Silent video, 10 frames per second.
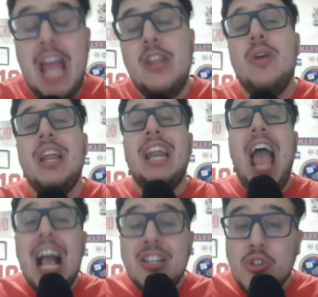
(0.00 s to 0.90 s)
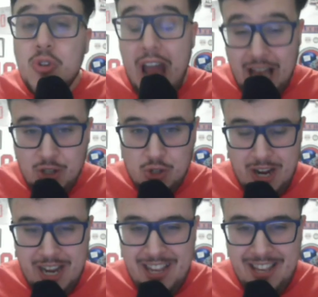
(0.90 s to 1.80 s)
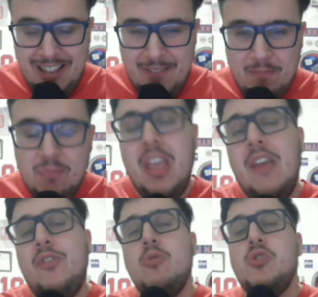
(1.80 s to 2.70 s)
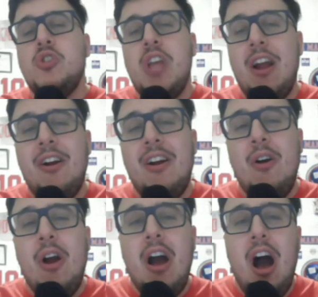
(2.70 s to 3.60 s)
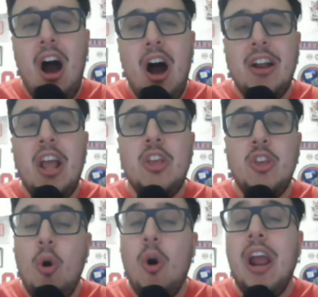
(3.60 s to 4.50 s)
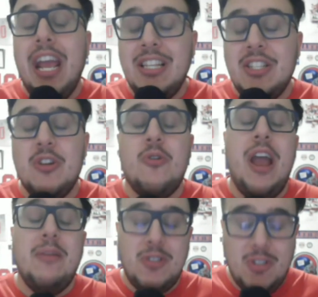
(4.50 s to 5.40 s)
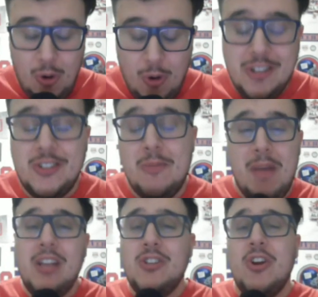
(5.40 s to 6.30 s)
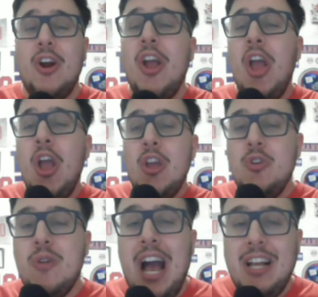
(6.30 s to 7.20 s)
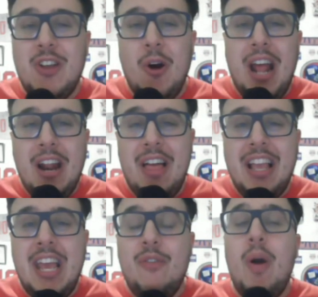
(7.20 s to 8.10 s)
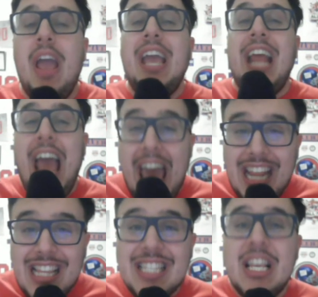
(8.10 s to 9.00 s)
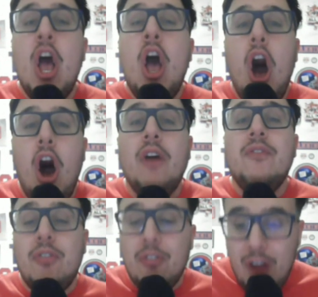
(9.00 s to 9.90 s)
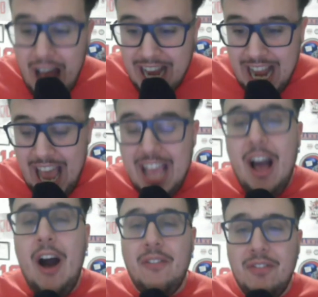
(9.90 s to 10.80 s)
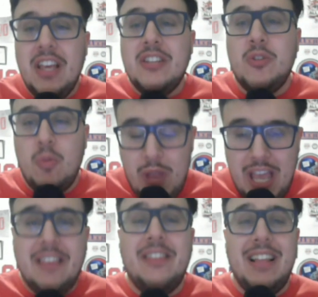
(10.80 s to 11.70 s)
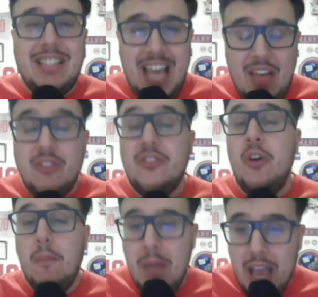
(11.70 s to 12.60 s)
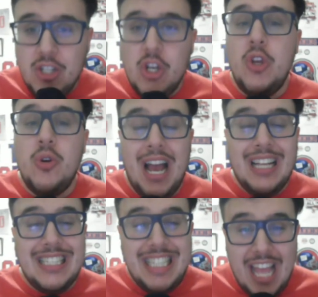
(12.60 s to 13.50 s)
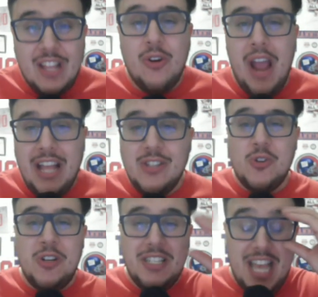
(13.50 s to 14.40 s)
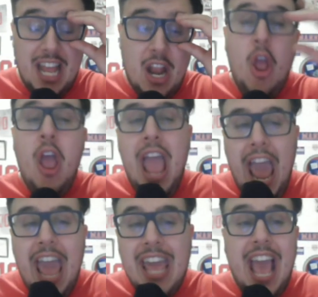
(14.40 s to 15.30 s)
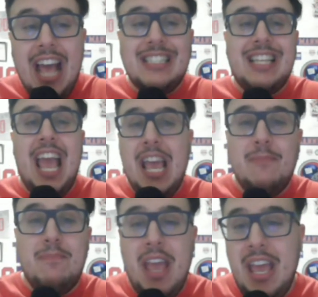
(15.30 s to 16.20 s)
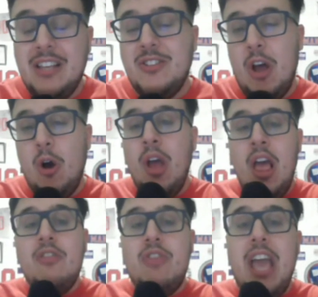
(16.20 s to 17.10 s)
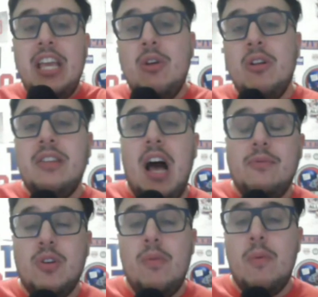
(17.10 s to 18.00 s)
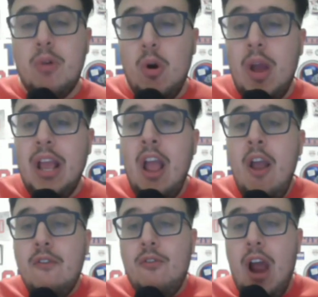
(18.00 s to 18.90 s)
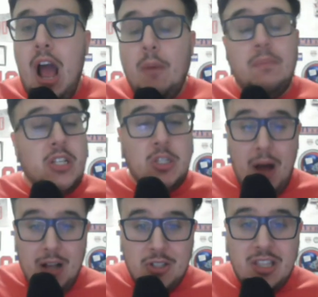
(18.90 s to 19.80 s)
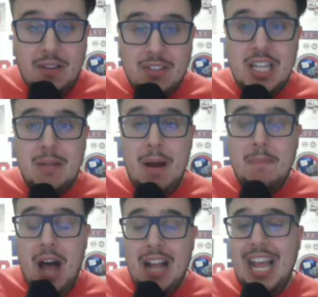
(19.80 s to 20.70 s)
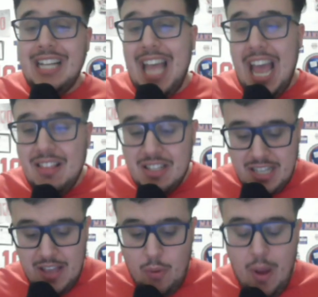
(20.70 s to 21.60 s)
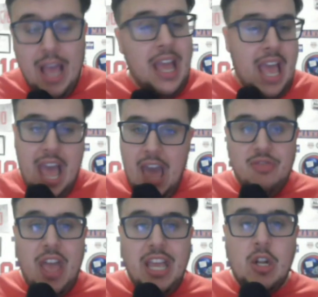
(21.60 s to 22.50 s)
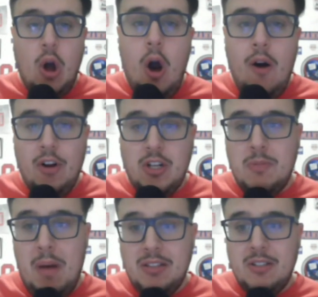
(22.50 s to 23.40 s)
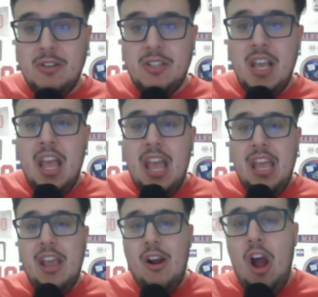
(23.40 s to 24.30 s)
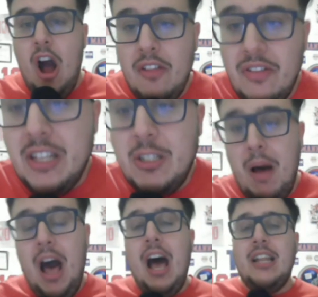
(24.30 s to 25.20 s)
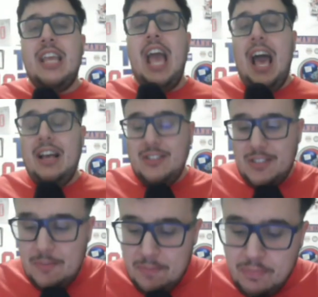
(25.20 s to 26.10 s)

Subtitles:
And you get an extra entry if you share on your Instagram story. So make sure you guys go and enter that giveaway. It ends on Friday of this week, the 10th. So make sure you guys get your entries in ASAP. So thank you to Tom's River Brewing for helping sponsor the Devil State of Mind podcast and this giveaway. And thank you to all of our sponsors here on this podcast.